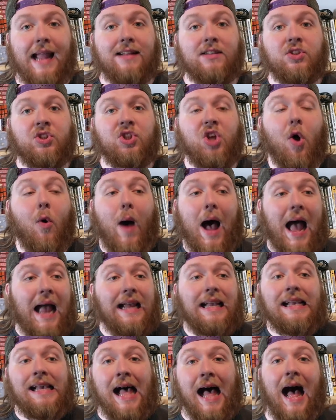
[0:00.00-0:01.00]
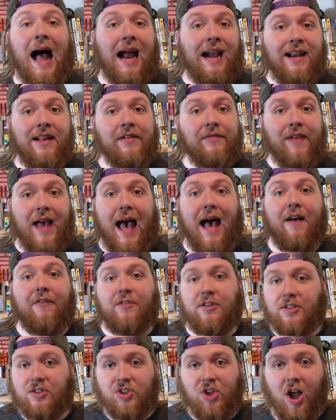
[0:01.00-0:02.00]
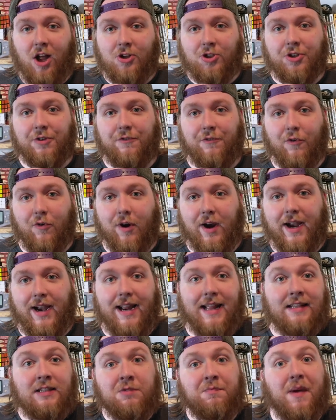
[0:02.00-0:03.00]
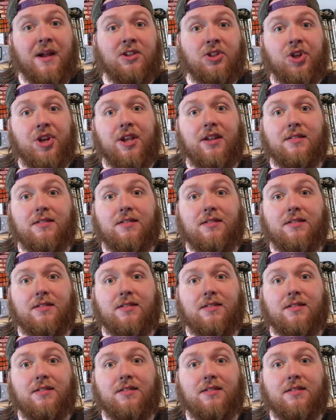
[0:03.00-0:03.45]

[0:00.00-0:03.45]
And so I kind of have nostalgia for it, especially